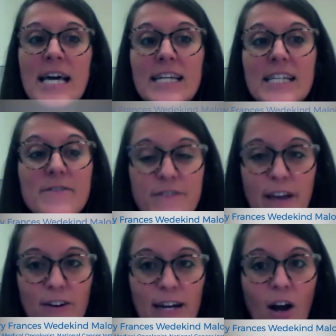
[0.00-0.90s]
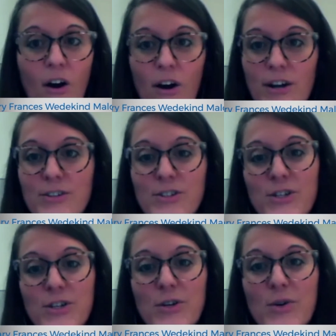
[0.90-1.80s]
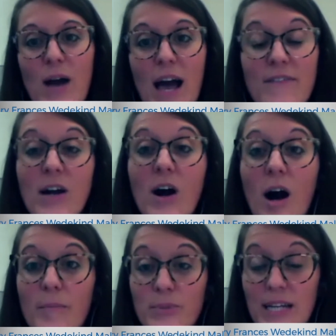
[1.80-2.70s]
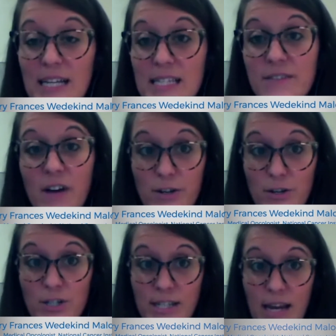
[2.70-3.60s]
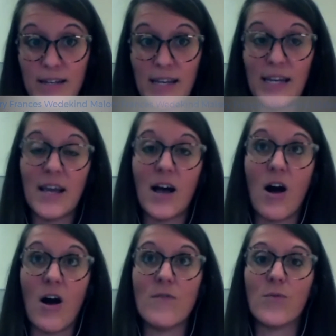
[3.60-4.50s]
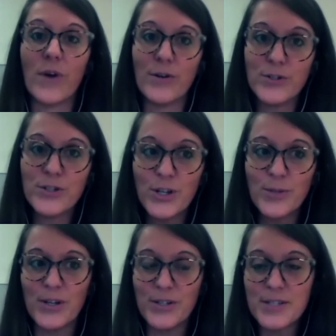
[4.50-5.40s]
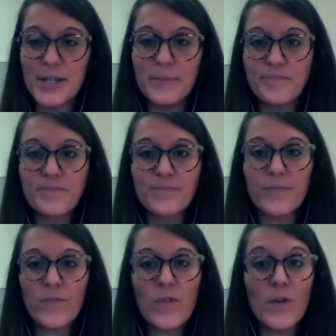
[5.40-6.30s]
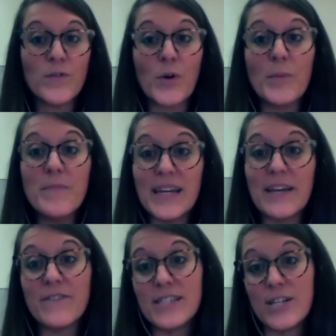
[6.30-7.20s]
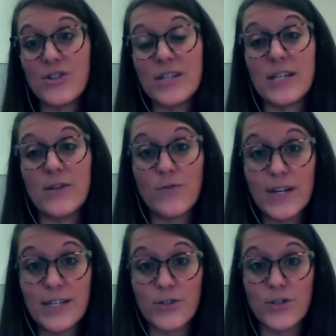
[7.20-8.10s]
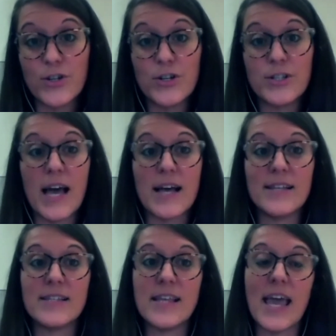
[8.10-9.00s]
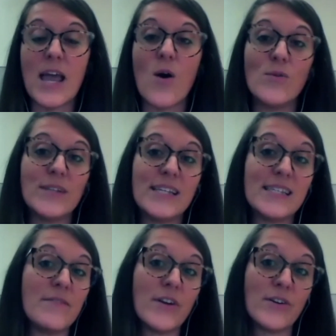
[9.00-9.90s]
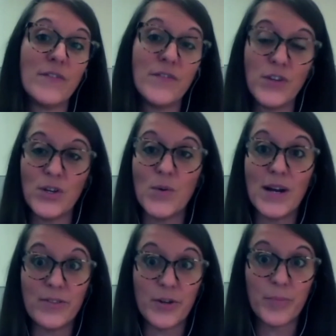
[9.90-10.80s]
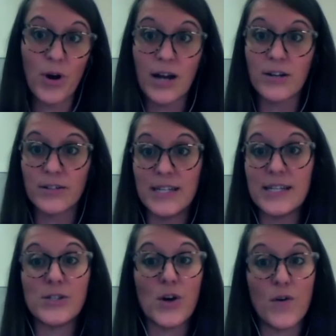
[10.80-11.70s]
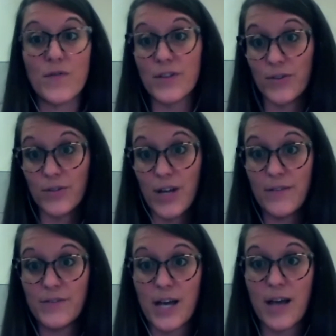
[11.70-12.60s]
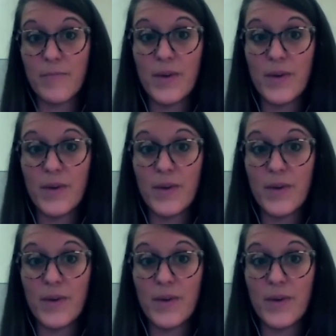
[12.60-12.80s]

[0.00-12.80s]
It is very hard to have a comprehensive understanding of rare tumors for many physicians and researchers, as they only see very few in their practice over their lifetime.